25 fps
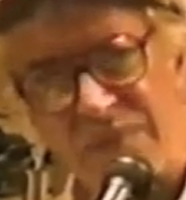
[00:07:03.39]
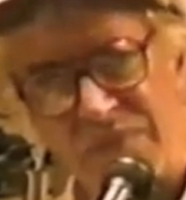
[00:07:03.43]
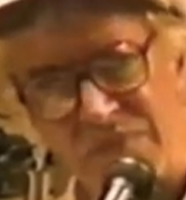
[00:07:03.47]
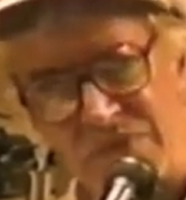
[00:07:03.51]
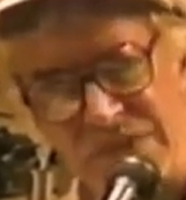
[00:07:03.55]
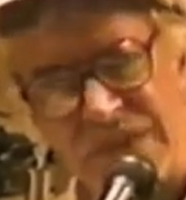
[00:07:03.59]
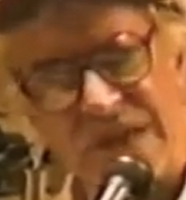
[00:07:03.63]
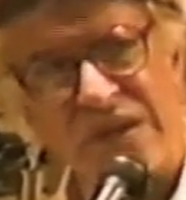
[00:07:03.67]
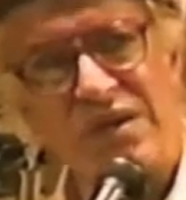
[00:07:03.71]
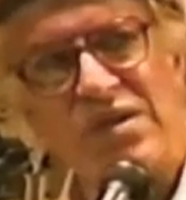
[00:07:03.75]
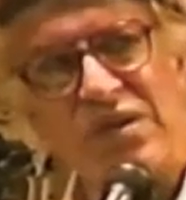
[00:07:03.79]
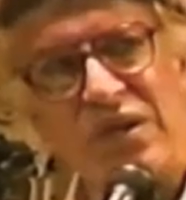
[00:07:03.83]

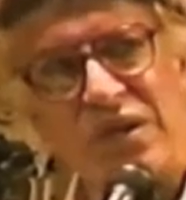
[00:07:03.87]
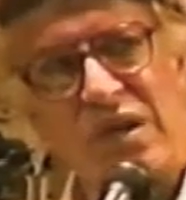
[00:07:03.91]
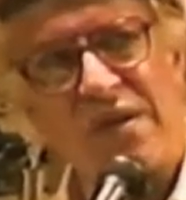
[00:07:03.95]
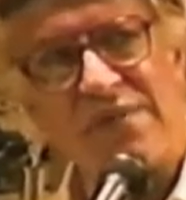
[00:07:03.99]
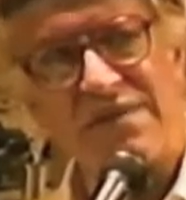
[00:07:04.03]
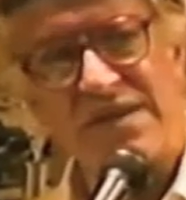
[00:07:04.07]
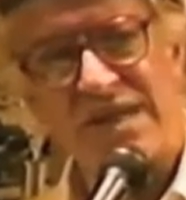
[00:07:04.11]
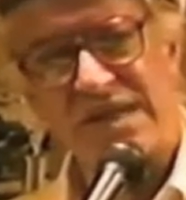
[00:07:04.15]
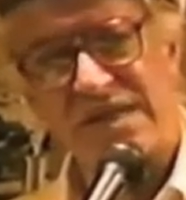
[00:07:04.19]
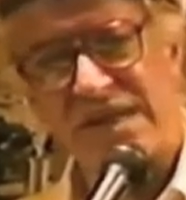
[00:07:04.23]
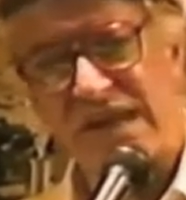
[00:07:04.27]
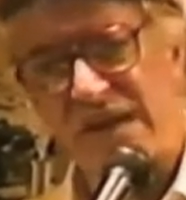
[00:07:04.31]
production
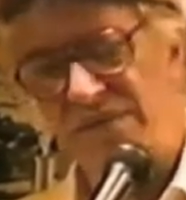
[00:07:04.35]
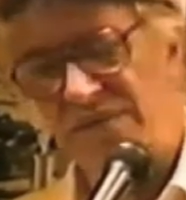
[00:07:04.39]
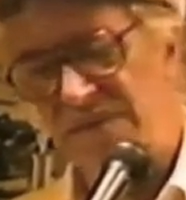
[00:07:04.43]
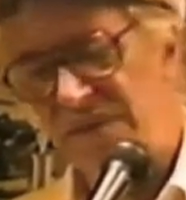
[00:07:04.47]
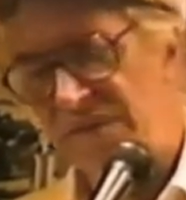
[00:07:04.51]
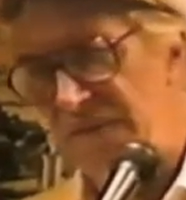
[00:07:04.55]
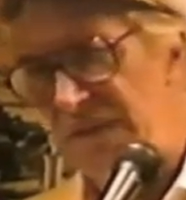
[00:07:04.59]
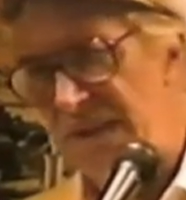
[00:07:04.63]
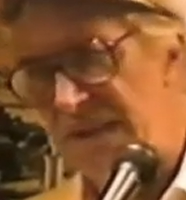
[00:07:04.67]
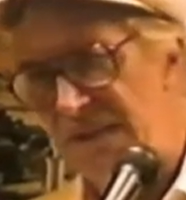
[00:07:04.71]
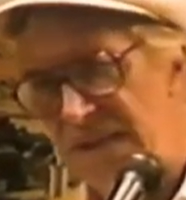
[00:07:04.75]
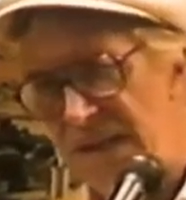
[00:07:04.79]
offices on
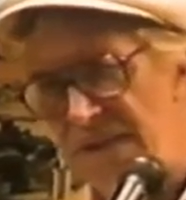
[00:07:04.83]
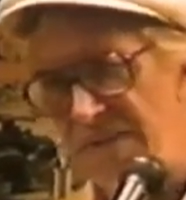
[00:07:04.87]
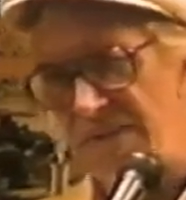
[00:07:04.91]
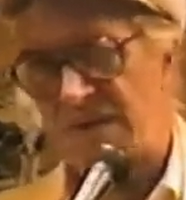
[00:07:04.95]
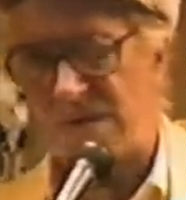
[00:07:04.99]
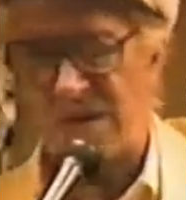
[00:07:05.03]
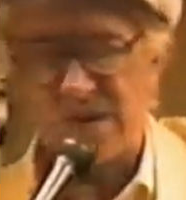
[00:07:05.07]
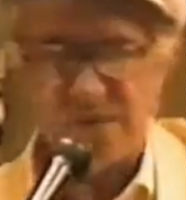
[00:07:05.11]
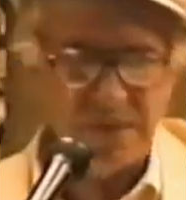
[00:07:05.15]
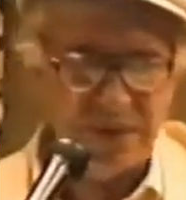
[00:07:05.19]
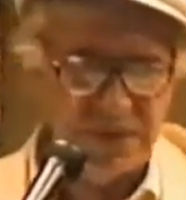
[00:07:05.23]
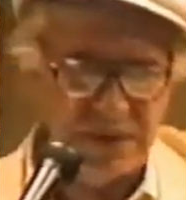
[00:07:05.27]
57th
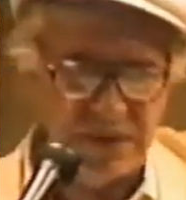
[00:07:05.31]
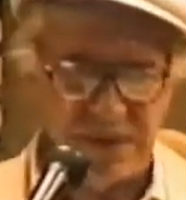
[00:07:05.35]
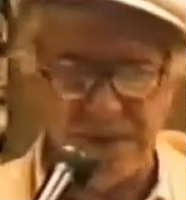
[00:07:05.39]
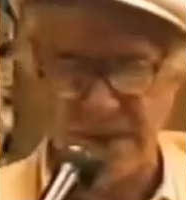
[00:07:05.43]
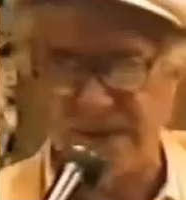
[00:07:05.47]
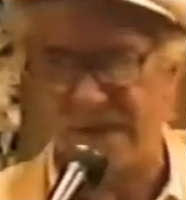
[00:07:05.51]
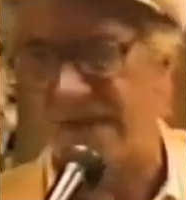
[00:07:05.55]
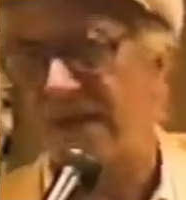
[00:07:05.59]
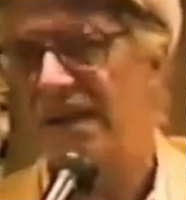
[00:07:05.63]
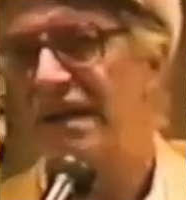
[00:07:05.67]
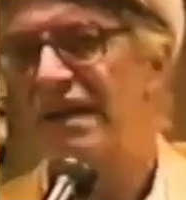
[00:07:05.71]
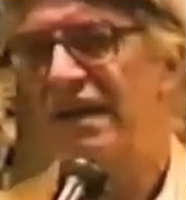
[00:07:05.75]
Street, but this
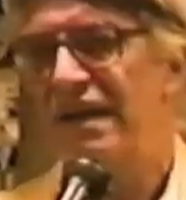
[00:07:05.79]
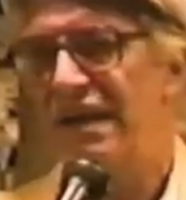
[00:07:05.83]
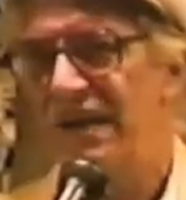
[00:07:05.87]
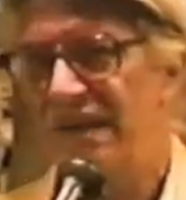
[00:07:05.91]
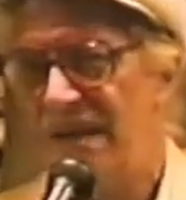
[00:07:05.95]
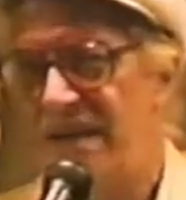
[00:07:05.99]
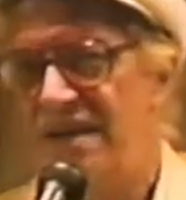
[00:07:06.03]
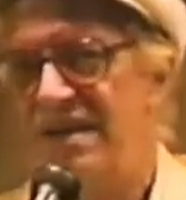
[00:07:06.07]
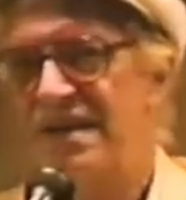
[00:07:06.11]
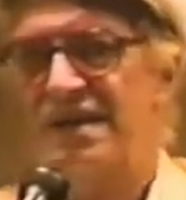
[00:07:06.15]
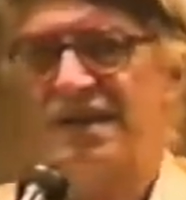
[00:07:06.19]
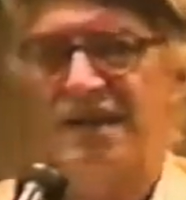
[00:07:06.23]

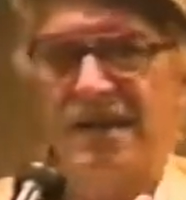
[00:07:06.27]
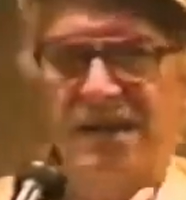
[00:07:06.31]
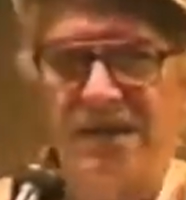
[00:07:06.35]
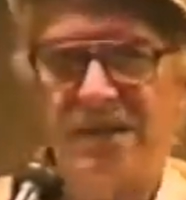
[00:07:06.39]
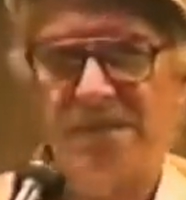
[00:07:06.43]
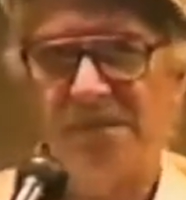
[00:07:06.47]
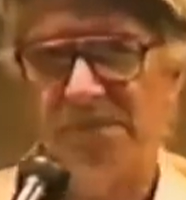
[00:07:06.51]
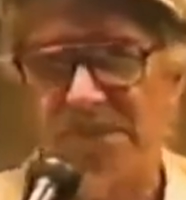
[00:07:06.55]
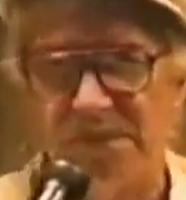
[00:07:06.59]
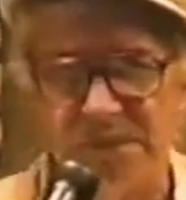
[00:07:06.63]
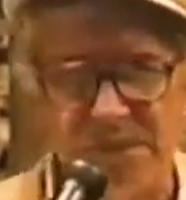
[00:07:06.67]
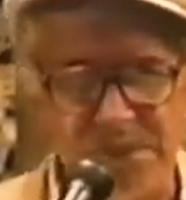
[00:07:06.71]
is
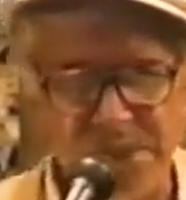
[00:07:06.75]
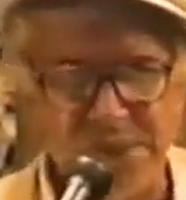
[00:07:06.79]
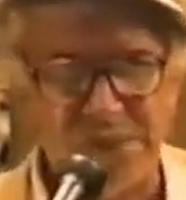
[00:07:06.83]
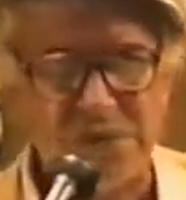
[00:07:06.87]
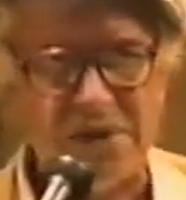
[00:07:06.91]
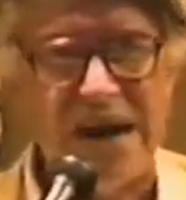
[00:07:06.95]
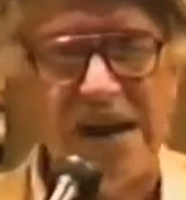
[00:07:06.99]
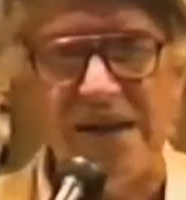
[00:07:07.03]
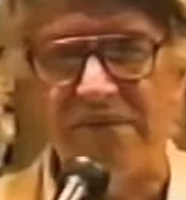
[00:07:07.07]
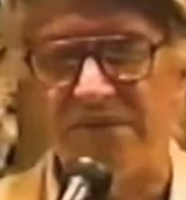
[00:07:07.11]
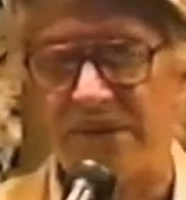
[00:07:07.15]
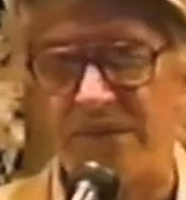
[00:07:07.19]
his
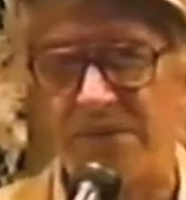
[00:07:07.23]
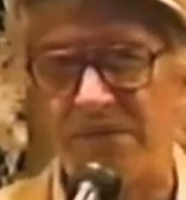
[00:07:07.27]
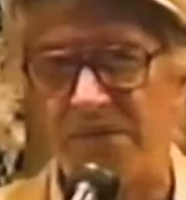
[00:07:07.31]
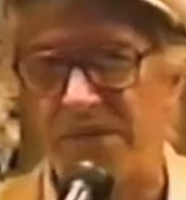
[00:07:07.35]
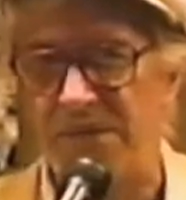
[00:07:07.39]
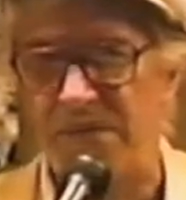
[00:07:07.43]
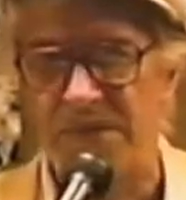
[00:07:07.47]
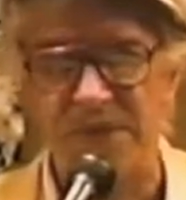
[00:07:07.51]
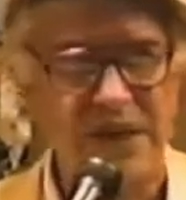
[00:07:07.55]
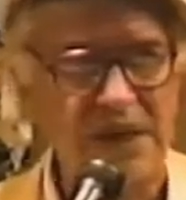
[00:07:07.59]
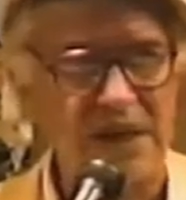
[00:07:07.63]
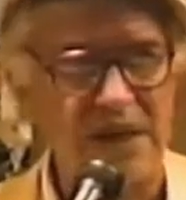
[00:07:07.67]
private
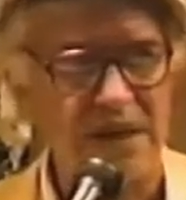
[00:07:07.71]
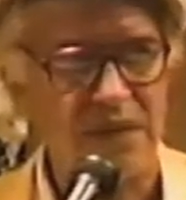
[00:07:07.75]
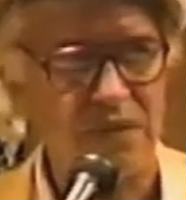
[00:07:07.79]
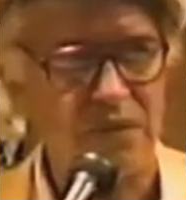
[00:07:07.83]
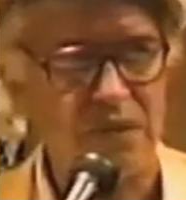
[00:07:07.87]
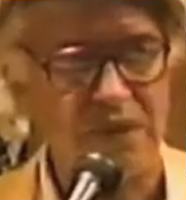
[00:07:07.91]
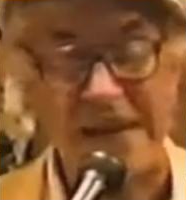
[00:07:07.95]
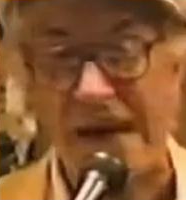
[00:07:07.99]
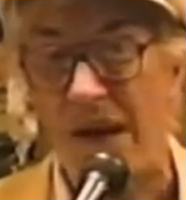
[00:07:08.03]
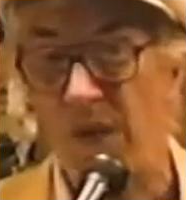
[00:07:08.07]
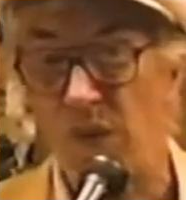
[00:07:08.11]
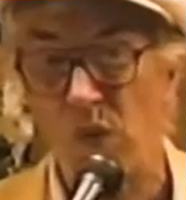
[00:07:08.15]
place
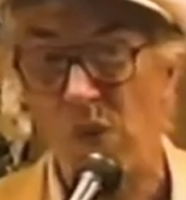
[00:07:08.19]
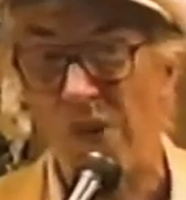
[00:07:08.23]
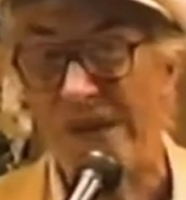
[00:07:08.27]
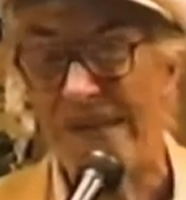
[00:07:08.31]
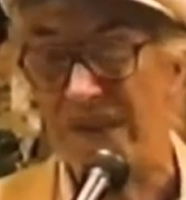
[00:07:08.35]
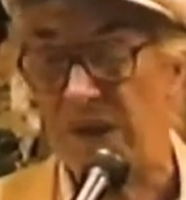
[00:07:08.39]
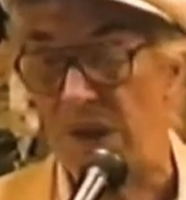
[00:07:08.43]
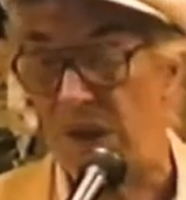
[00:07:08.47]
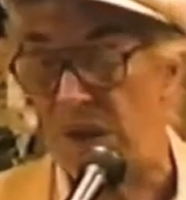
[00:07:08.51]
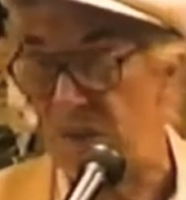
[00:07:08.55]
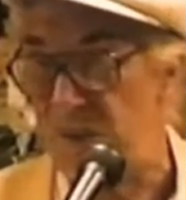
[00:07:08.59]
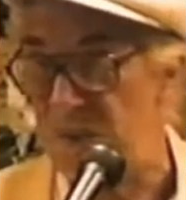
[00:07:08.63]
without
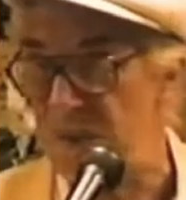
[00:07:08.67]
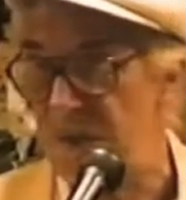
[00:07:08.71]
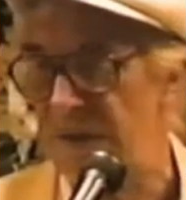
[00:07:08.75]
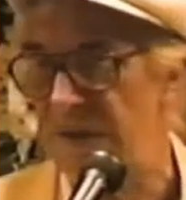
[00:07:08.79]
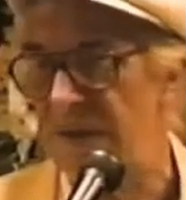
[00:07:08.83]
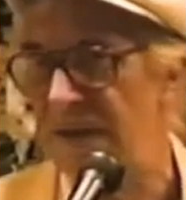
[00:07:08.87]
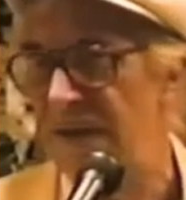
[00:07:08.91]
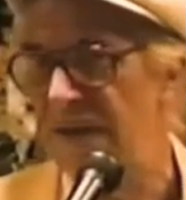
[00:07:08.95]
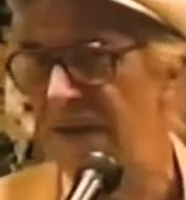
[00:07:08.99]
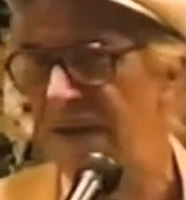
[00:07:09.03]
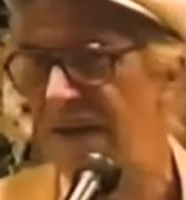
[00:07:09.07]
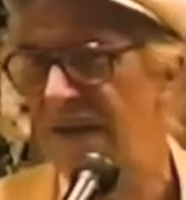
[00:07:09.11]
windows.
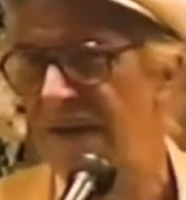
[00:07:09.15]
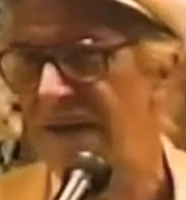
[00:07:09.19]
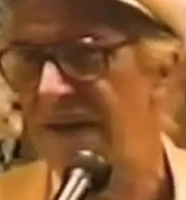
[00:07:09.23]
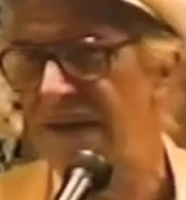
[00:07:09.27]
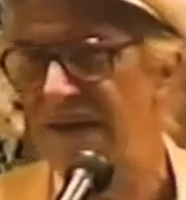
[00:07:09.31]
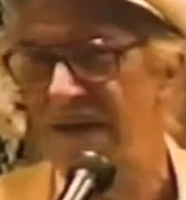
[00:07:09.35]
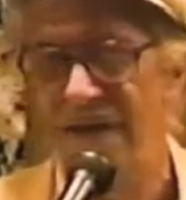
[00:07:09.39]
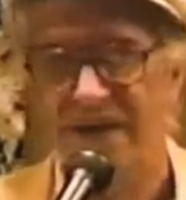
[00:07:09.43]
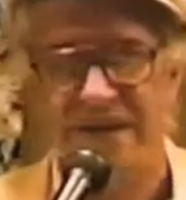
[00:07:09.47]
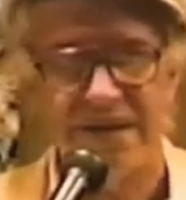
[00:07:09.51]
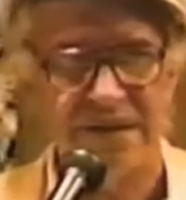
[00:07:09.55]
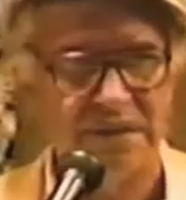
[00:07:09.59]

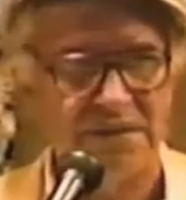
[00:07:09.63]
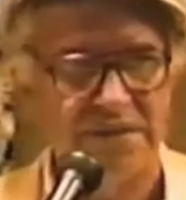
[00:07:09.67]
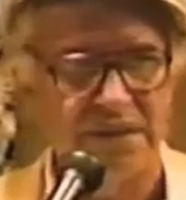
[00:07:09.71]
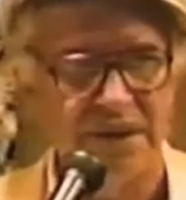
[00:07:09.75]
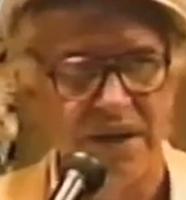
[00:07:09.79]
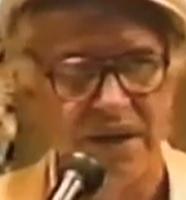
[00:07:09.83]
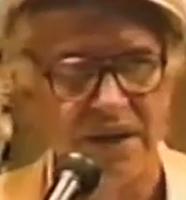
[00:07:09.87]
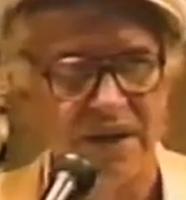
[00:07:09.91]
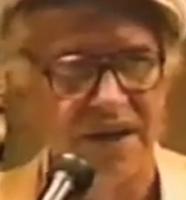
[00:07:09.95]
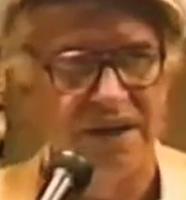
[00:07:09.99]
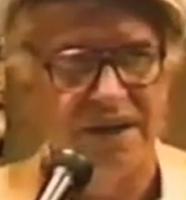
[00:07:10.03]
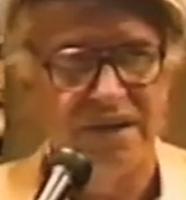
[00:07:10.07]
It's
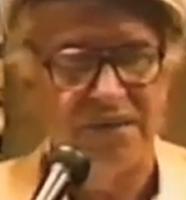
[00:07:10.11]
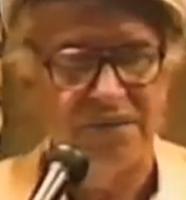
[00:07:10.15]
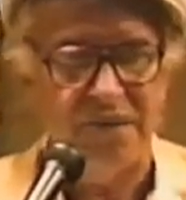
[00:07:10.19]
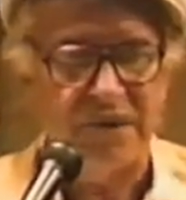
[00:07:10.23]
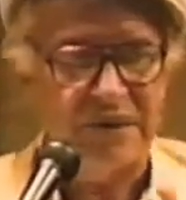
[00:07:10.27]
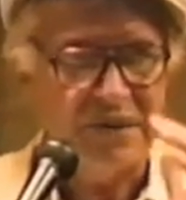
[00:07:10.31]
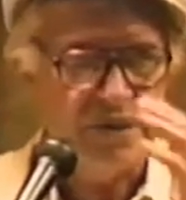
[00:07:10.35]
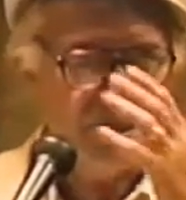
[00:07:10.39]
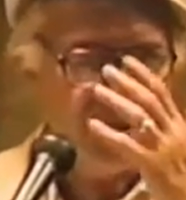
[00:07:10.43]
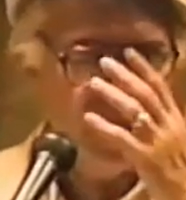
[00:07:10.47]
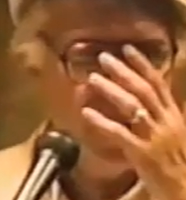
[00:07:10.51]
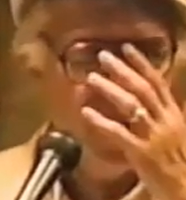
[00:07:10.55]
very
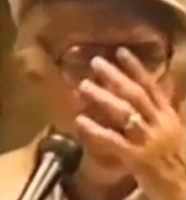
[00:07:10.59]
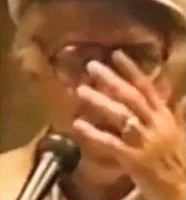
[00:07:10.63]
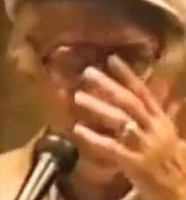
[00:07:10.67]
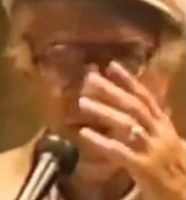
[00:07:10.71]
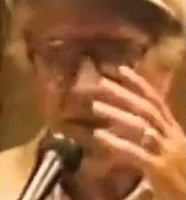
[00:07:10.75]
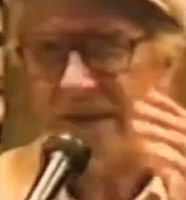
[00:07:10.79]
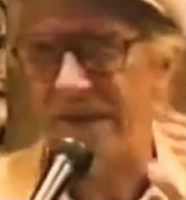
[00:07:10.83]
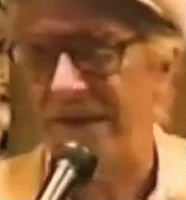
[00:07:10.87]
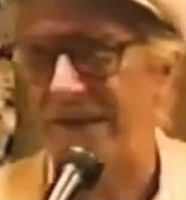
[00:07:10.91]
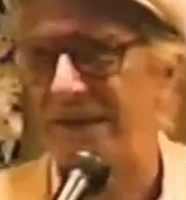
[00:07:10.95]
dark